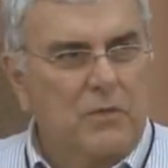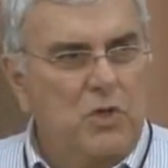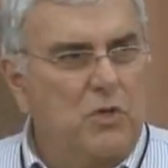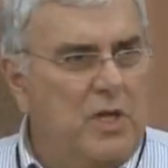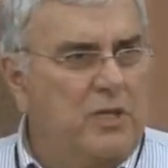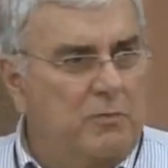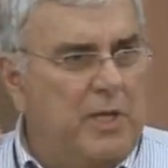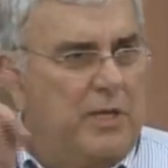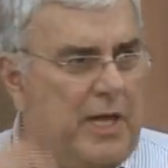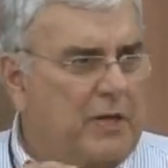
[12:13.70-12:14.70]
You need to
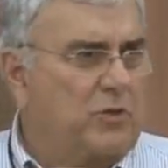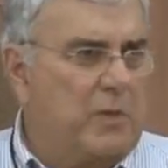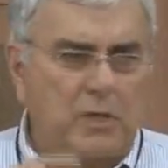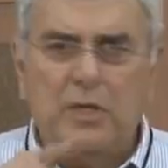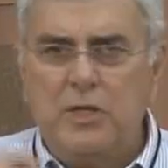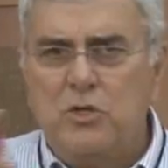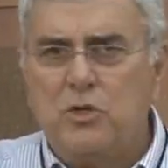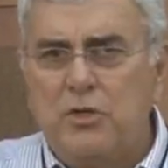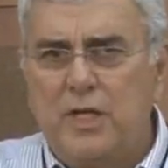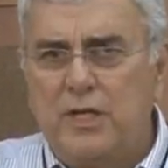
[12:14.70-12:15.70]
be the expert in
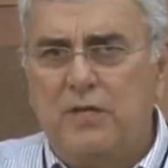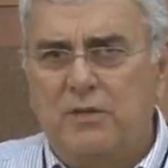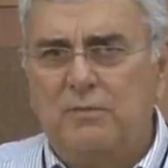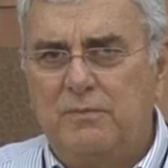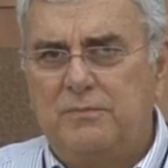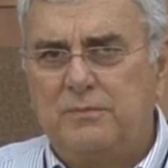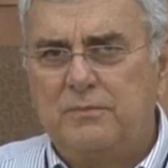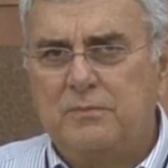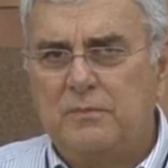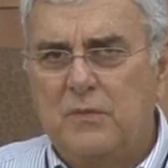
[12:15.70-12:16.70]
your need.
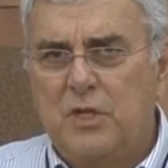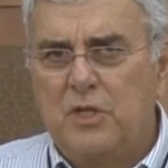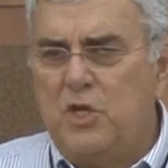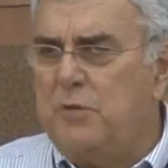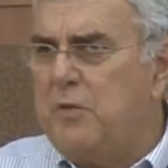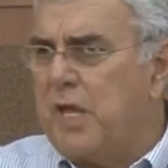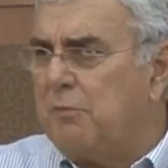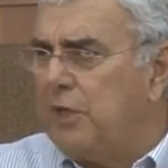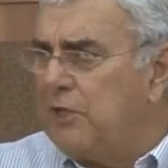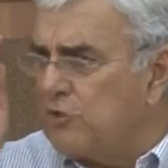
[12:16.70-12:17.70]
You need to be
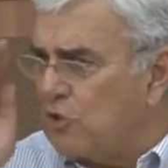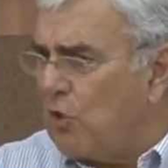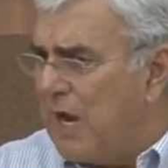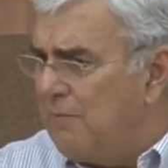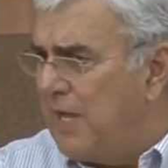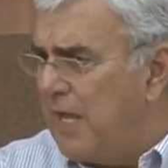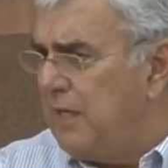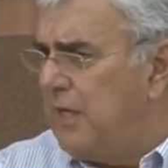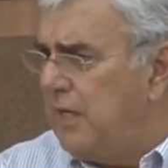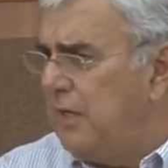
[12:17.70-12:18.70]
able to describe
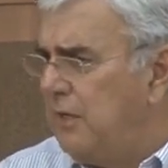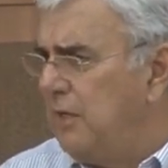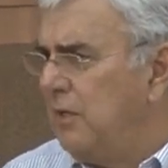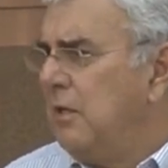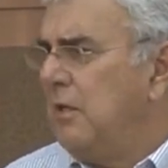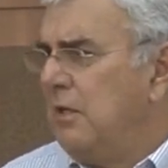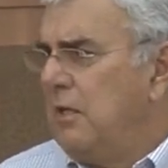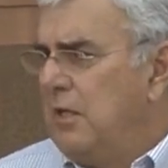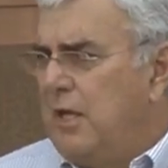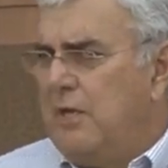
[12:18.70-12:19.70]
that need
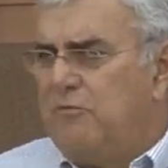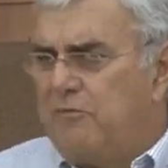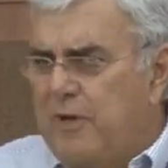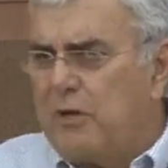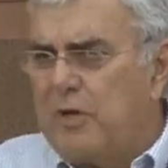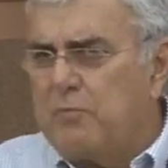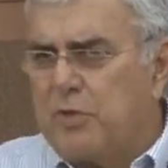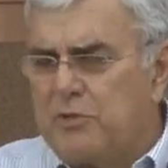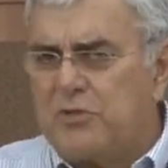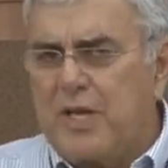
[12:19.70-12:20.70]
in very
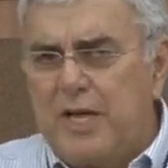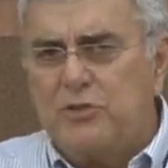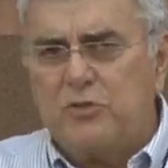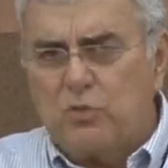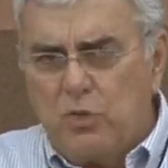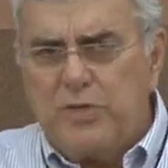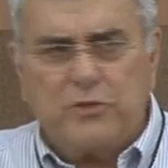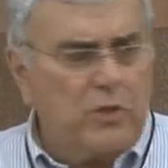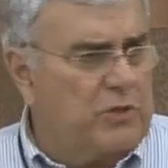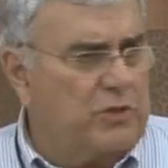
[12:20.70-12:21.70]
precise,
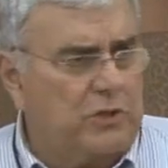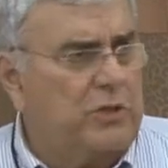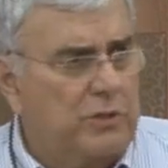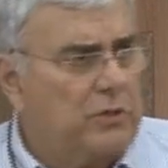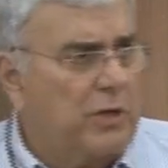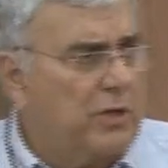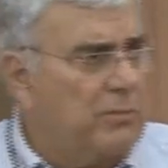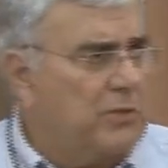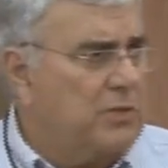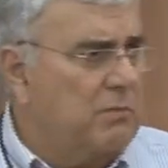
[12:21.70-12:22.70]
researched
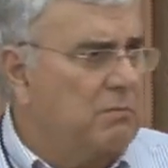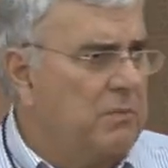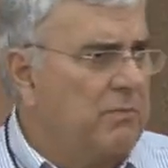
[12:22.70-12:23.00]
terms